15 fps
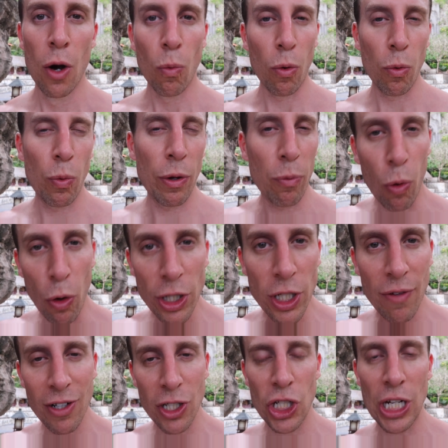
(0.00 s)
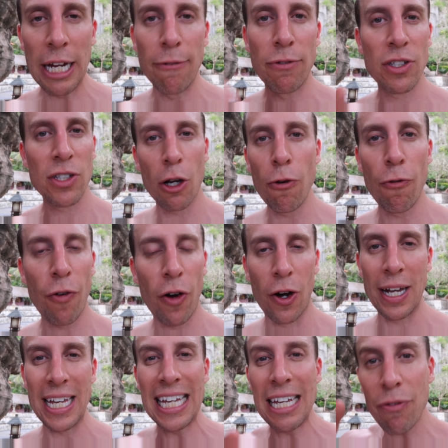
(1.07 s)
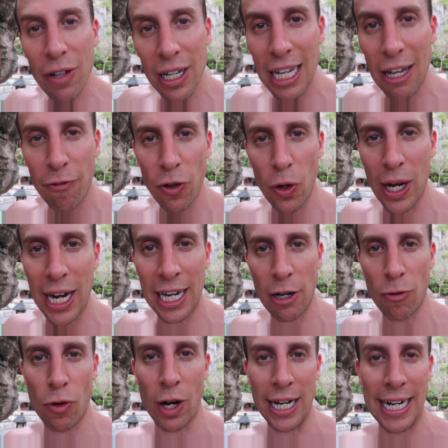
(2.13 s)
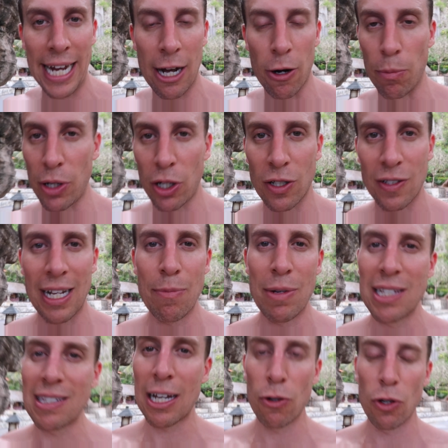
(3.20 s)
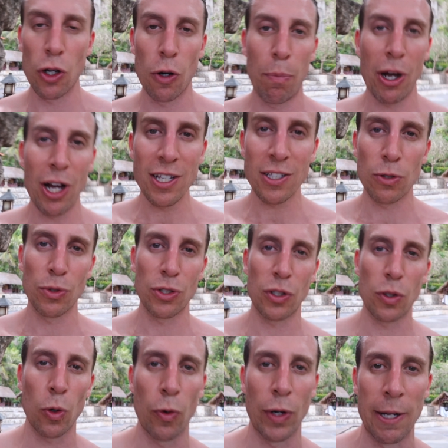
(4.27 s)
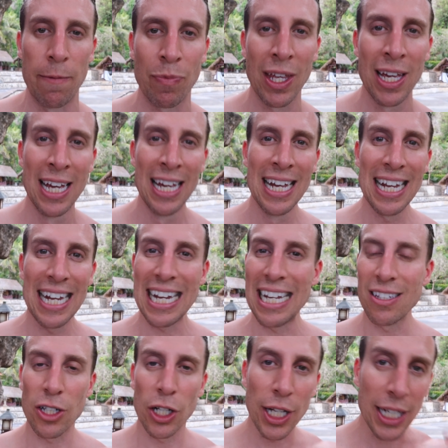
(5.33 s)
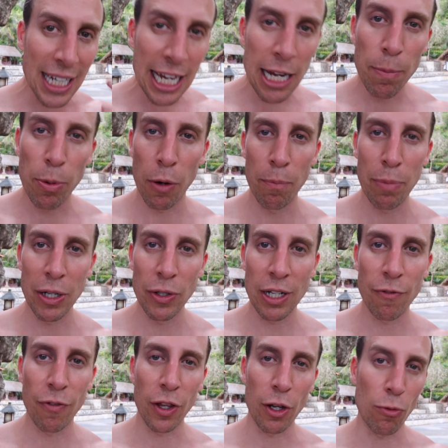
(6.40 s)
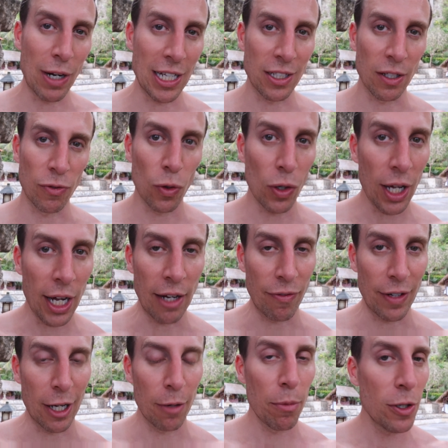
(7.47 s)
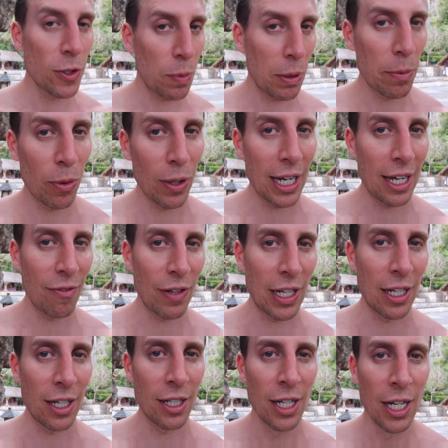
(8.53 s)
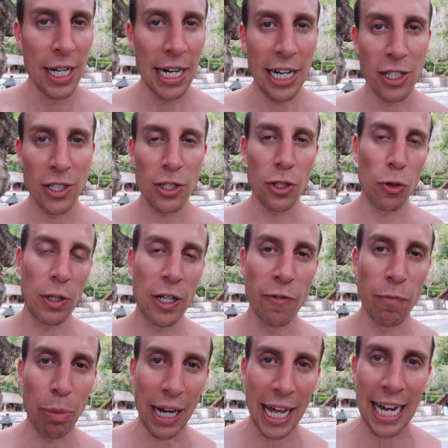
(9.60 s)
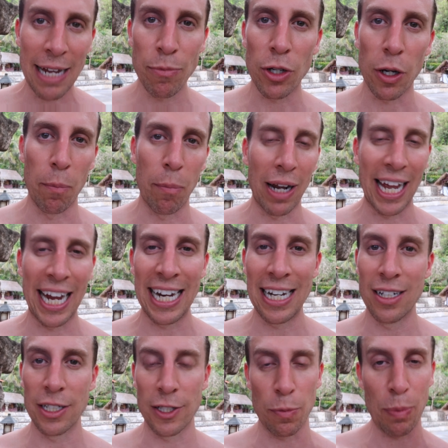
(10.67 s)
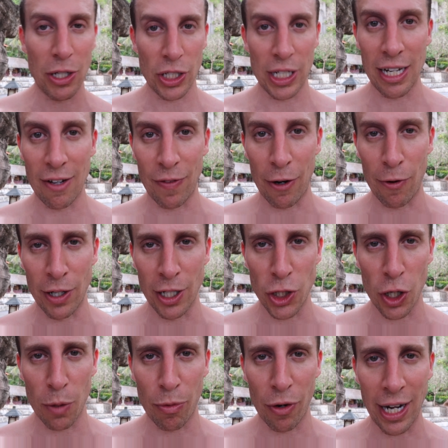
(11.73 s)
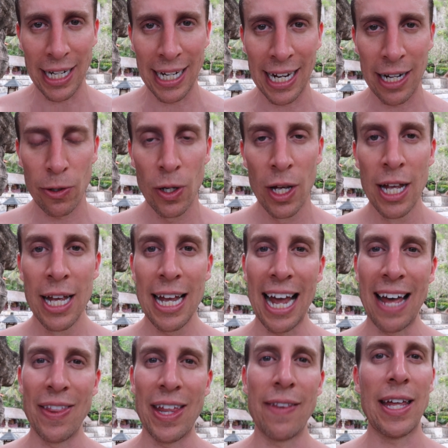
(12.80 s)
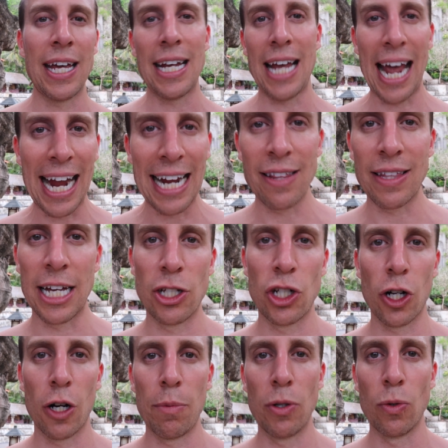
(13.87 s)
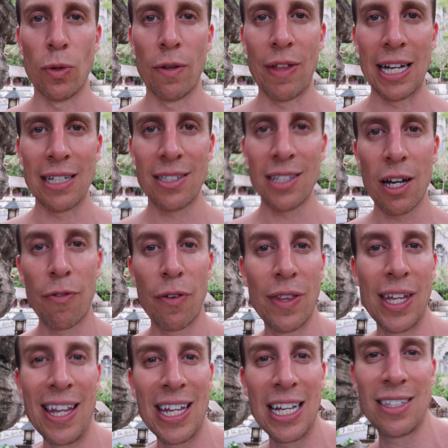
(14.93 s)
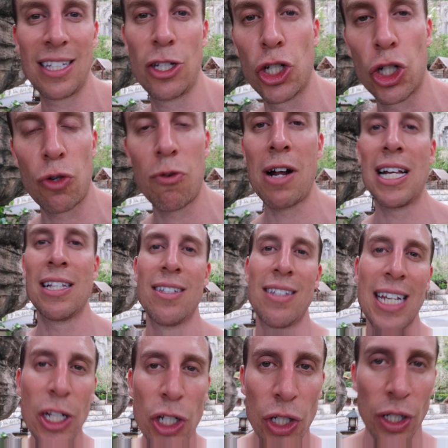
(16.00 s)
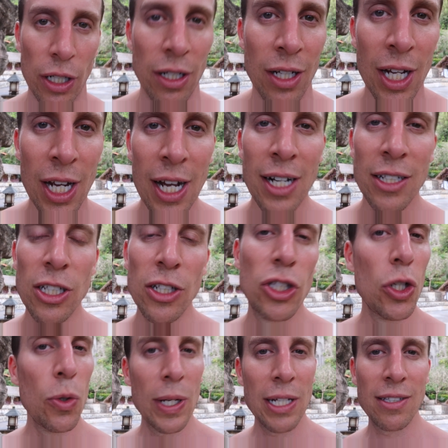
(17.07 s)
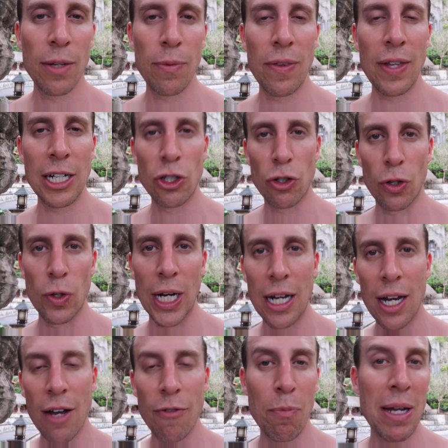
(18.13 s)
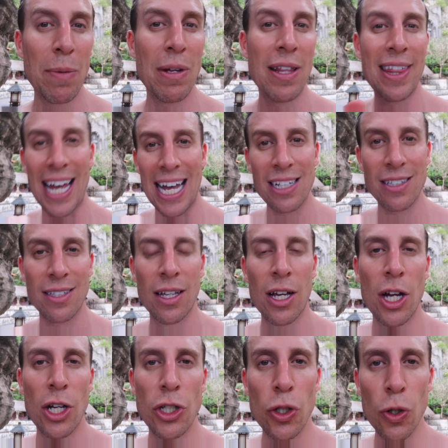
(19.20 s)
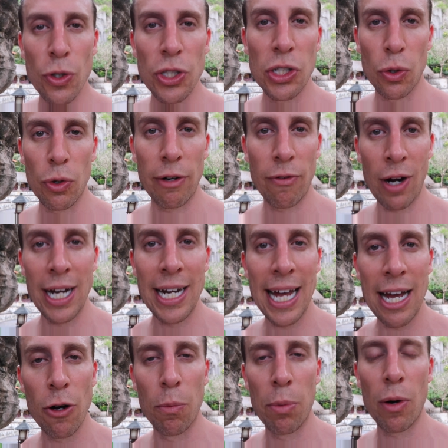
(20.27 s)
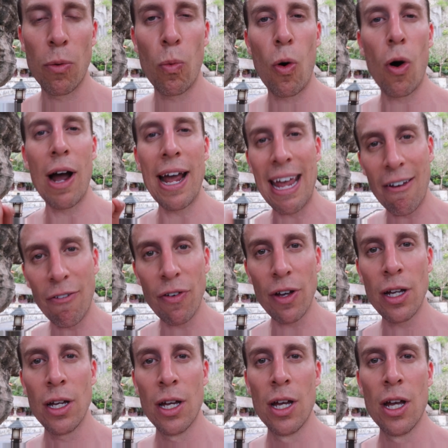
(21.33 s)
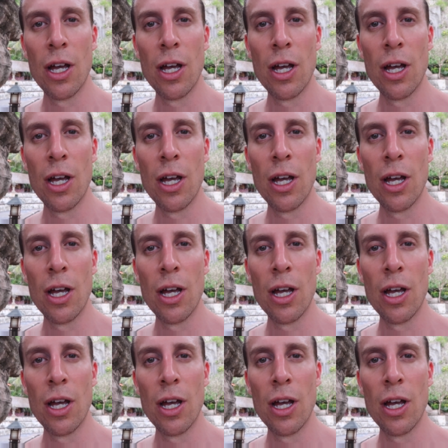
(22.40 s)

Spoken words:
with what you've achieved so far, even if you're in it right now, because let me tell you, your personal story is going to keep on building for the rest of your life. Now, most people live in a story of blame, complain, especially if they're in a job right now and that they hate their job and all of that stuff. And then there's this transition to doing something they truly love. Maybe that's your story right now, but wherever